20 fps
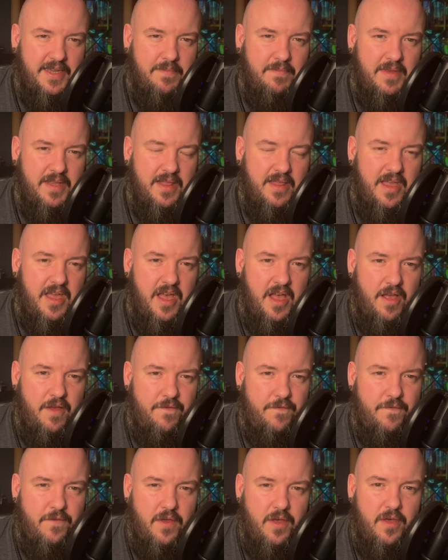Middle
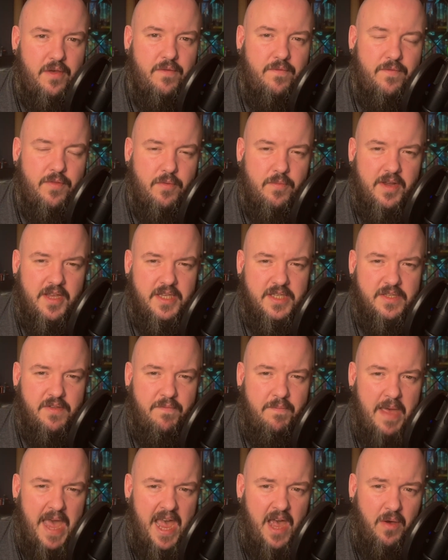Earth of the Rings
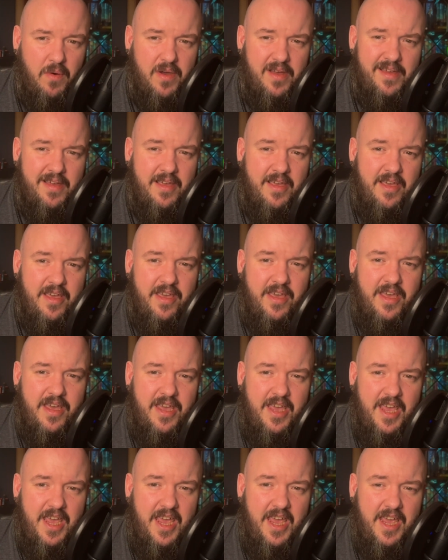of Power
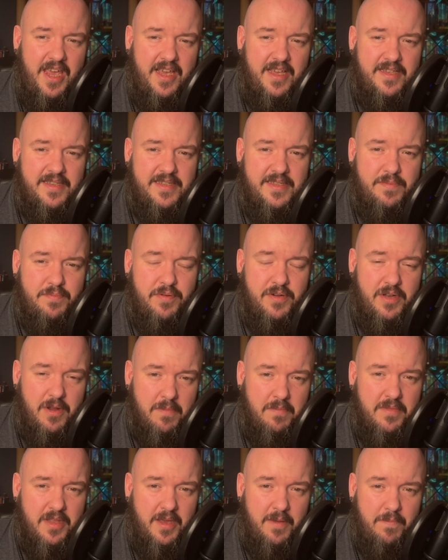is
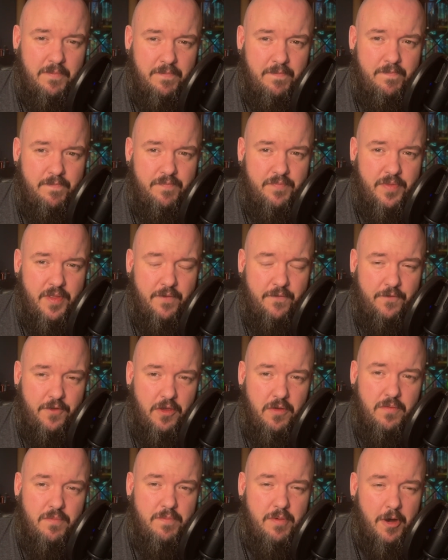predominantly the
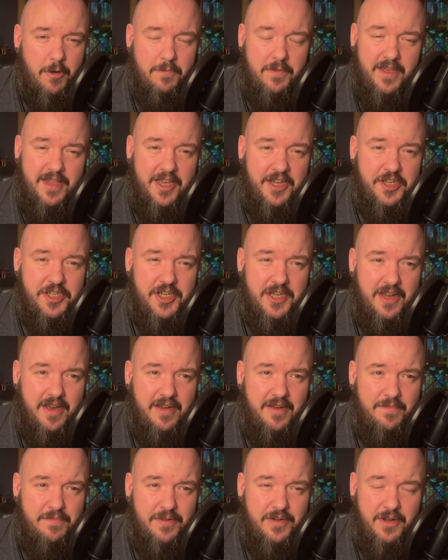few population
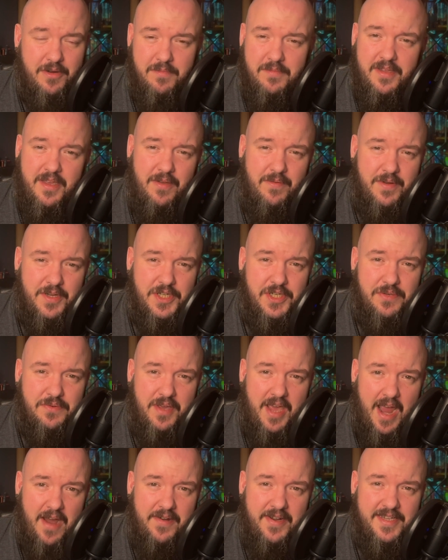are predominantly original
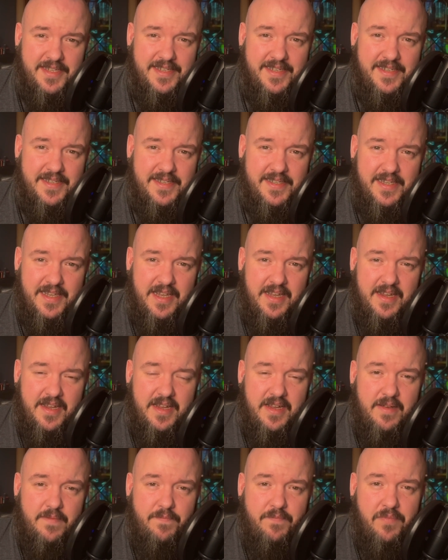characters.
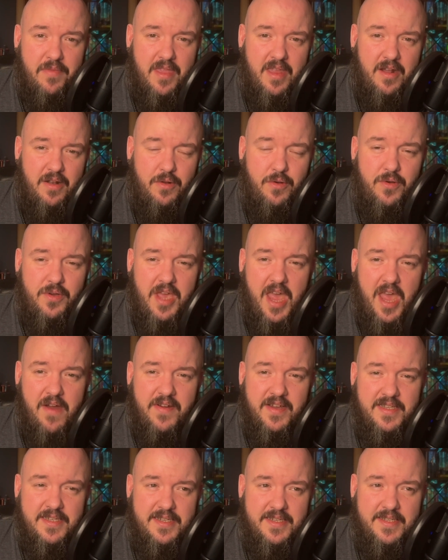Lore
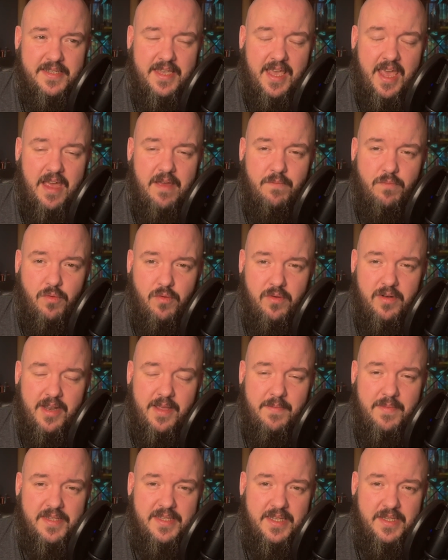characters get more
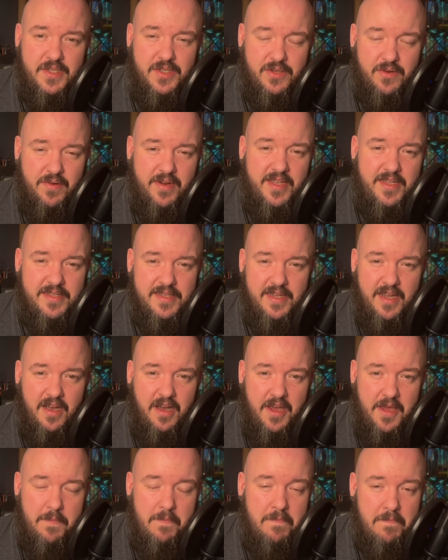limited screen
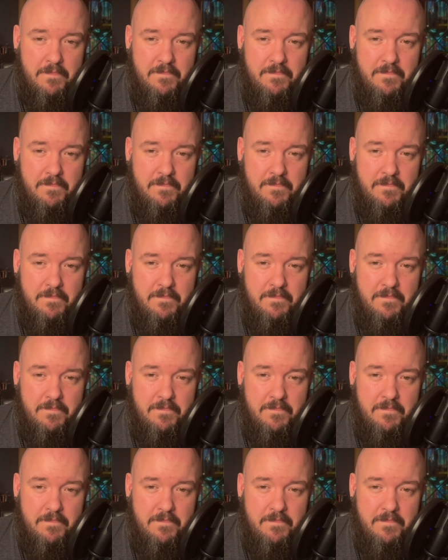time